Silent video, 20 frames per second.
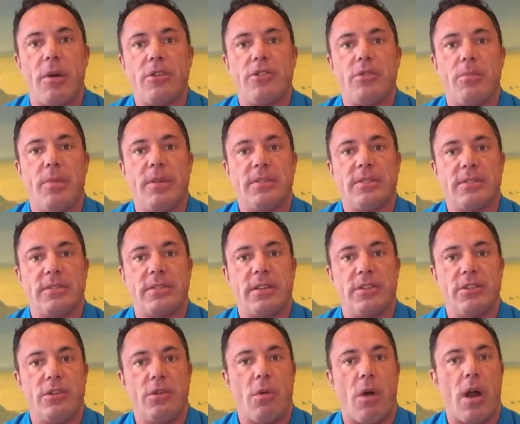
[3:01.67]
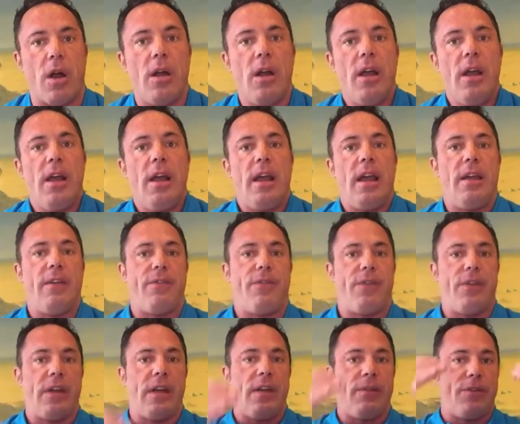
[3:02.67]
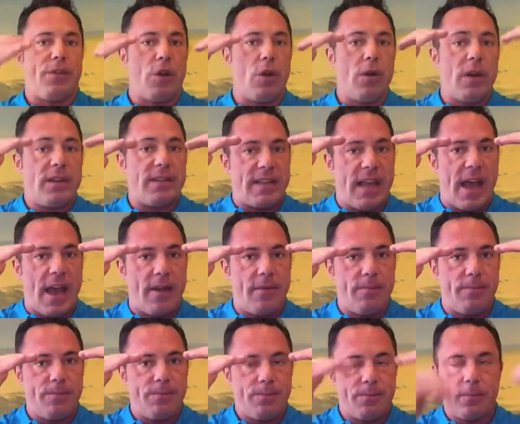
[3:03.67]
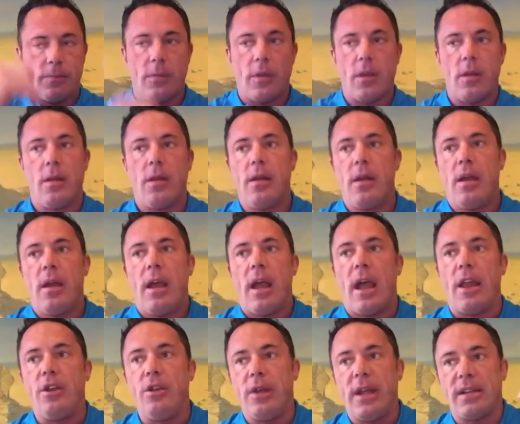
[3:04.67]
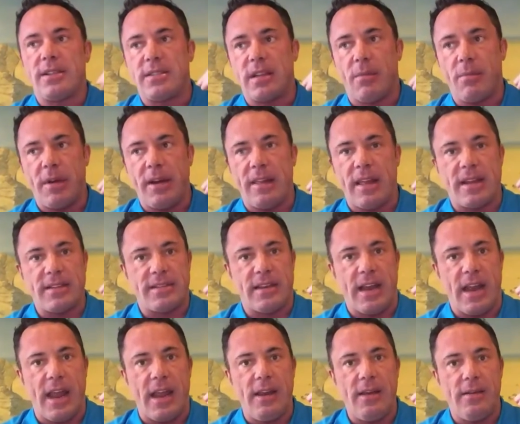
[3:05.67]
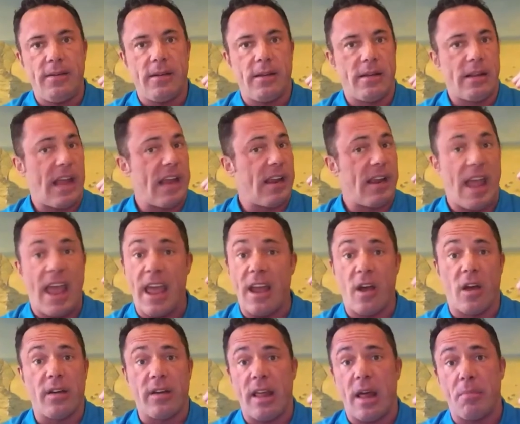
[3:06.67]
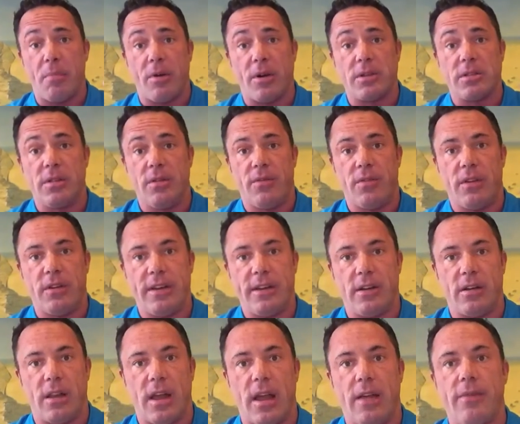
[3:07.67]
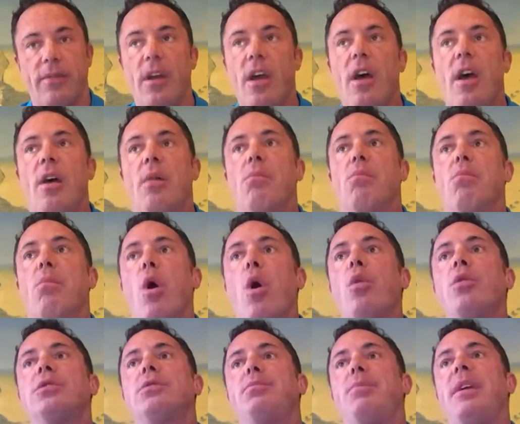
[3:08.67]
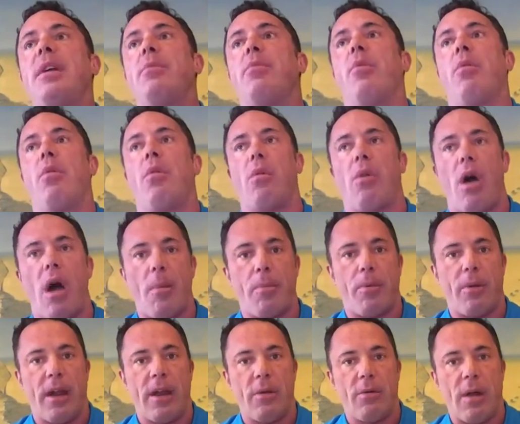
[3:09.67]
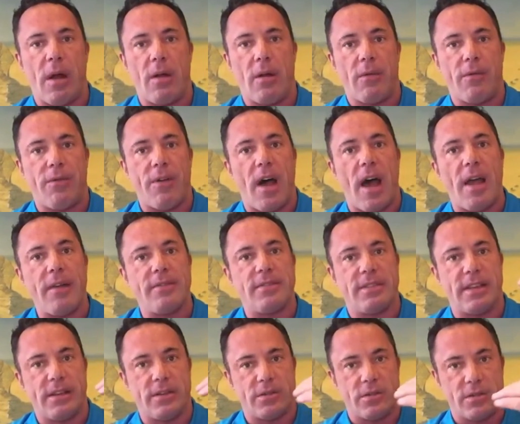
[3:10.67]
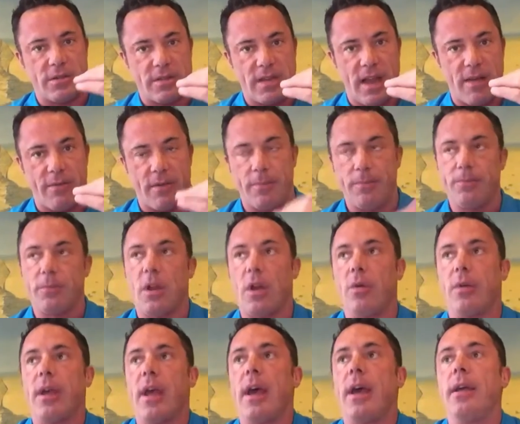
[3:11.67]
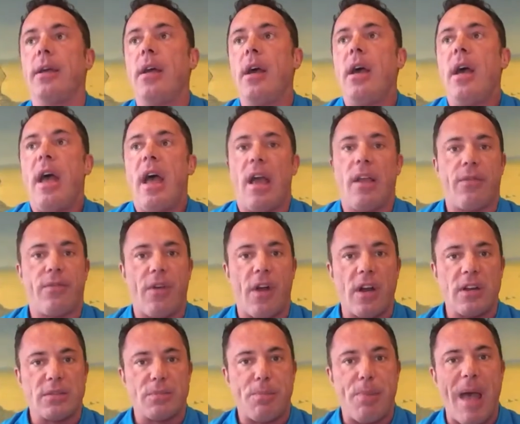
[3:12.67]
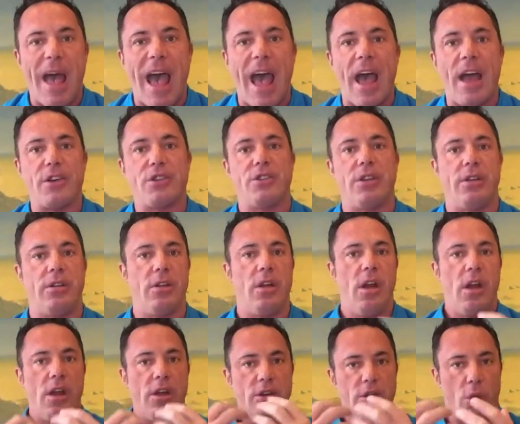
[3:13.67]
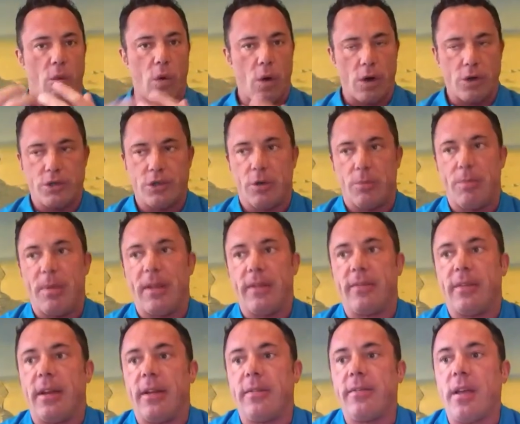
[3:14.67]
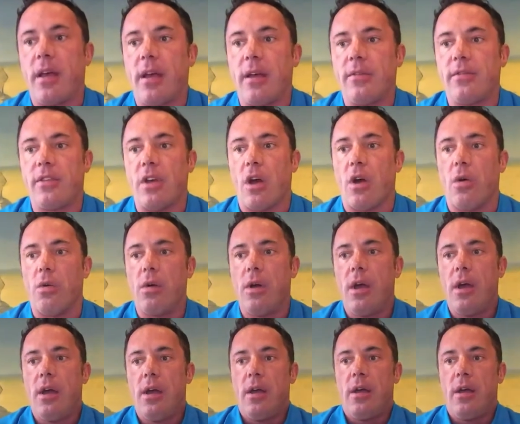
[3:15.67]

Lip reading: about your business as you are. If you're a 10 and you get somebody that's an 8, like hang on to that person for dear life. Most people will operate around a 5, 6, or 7, okay, as far as passion towards your business. So